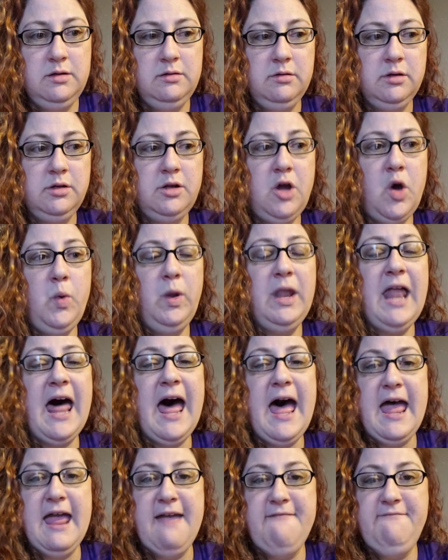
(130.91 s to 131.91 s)
go
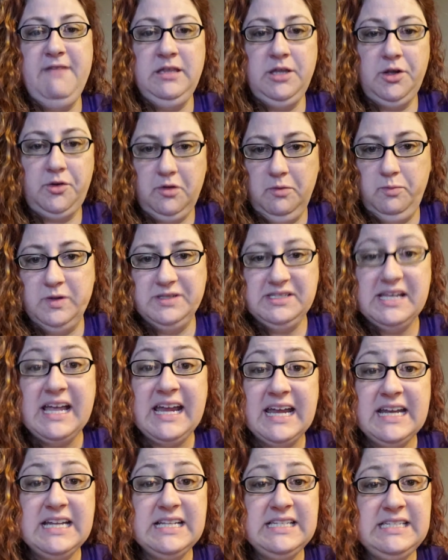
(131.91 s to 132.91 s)
live in the group once I
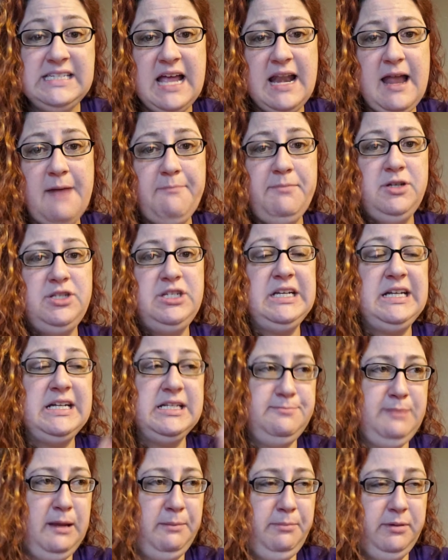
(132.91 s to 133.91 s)
get it set up and she
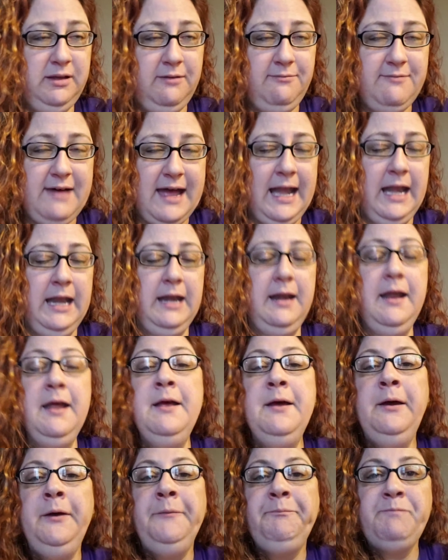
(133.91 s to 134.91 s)
gets people invited.
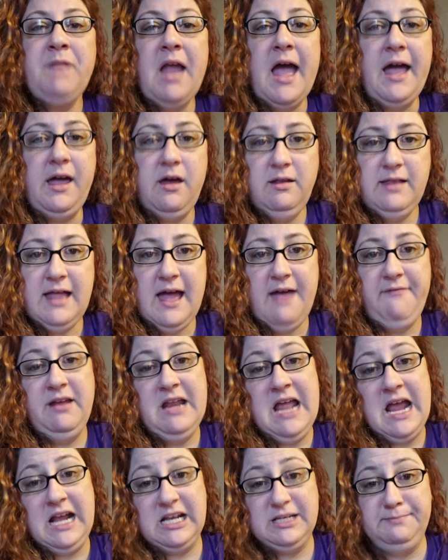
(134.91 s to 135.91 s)
I go live and
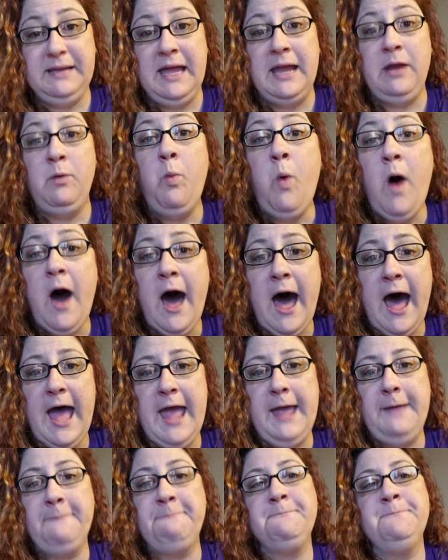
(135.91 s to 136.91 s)
I explain
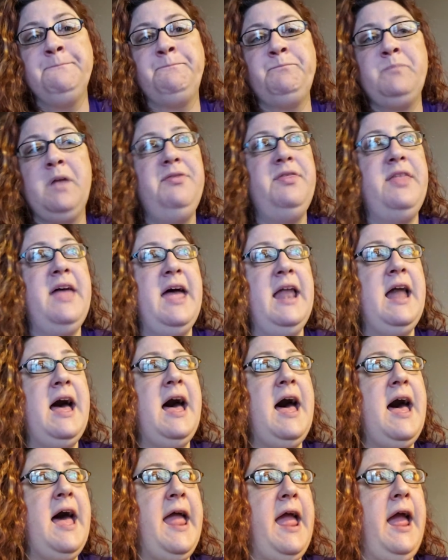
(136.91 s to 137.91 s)
why, that
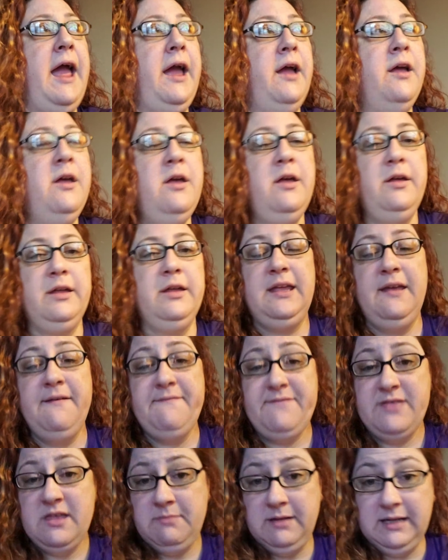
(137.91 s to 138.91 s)
I
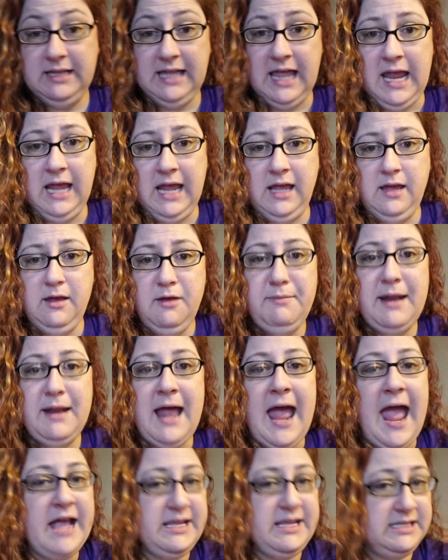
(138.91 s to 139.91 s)
give them a link, but I
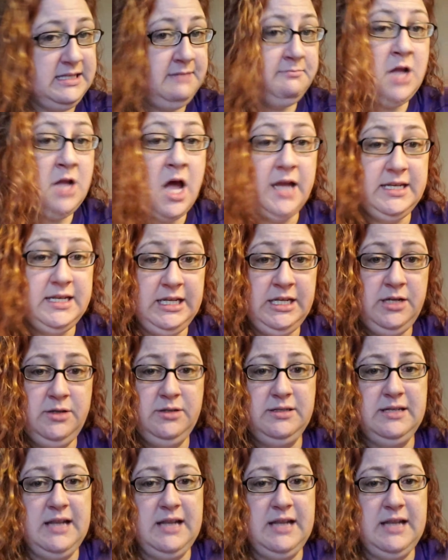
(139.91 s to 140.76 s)
ask them not to use it.